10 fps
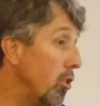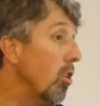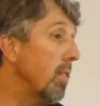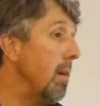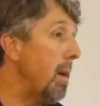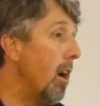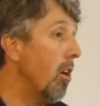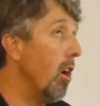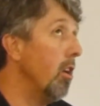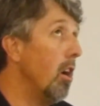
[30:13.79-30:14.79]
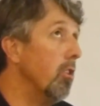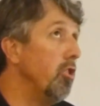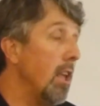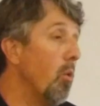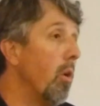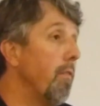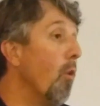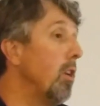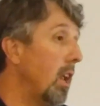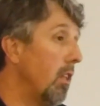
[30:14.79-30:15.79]
I took them out on uh, January
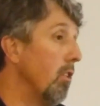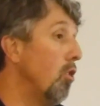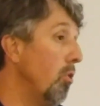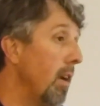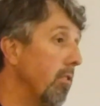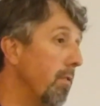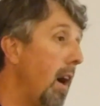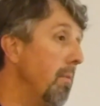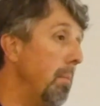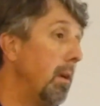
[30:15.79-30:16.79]
14th of 2005.